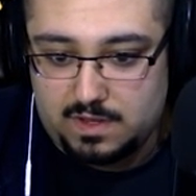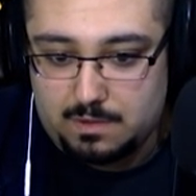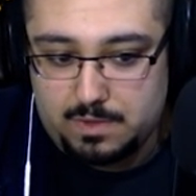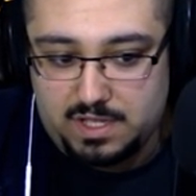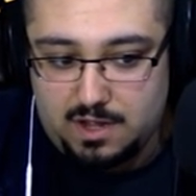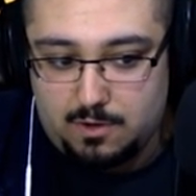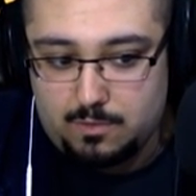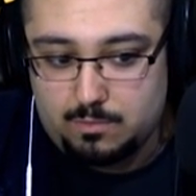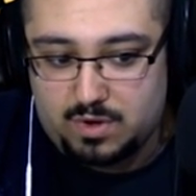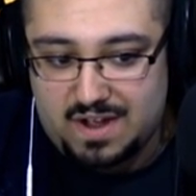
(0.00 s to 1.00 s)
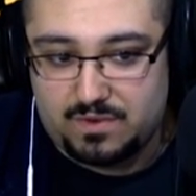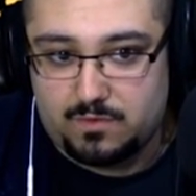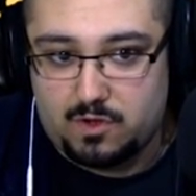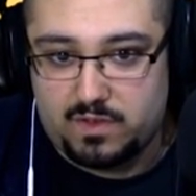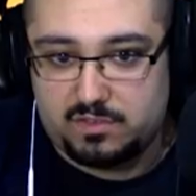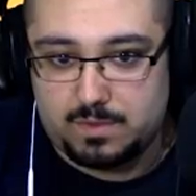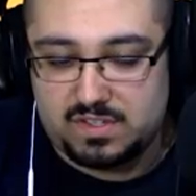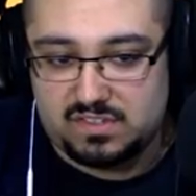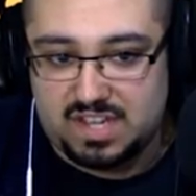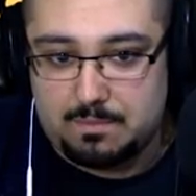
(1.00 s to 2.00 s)
There we go. Profit of all
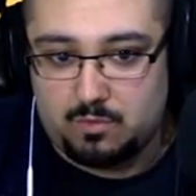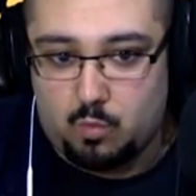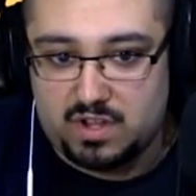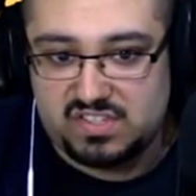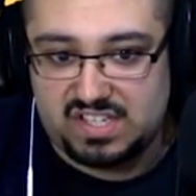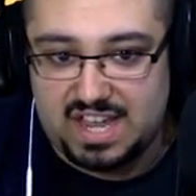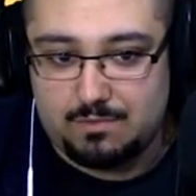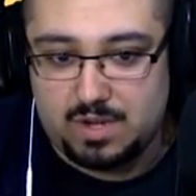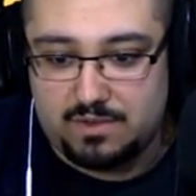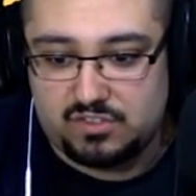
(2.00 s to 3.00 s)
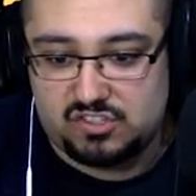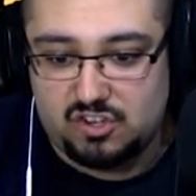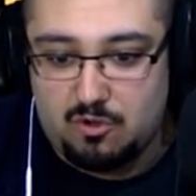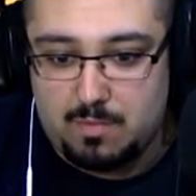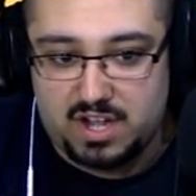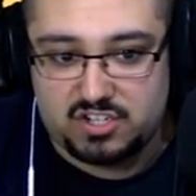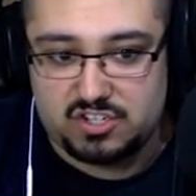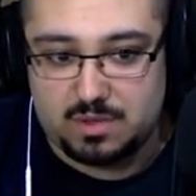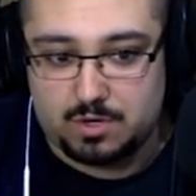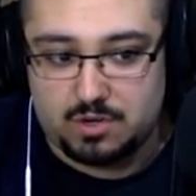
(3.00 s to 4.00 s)
investments is doubled once again. We have so
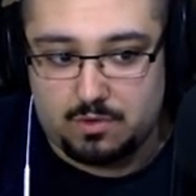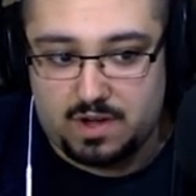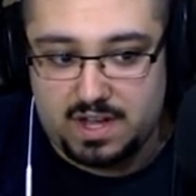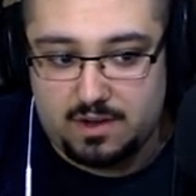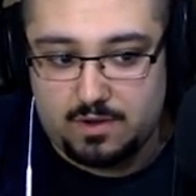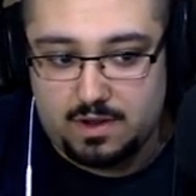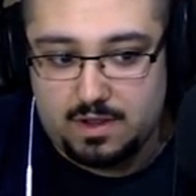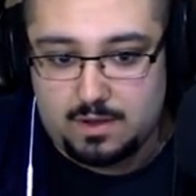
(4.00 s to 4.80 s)
much that we're doing right now.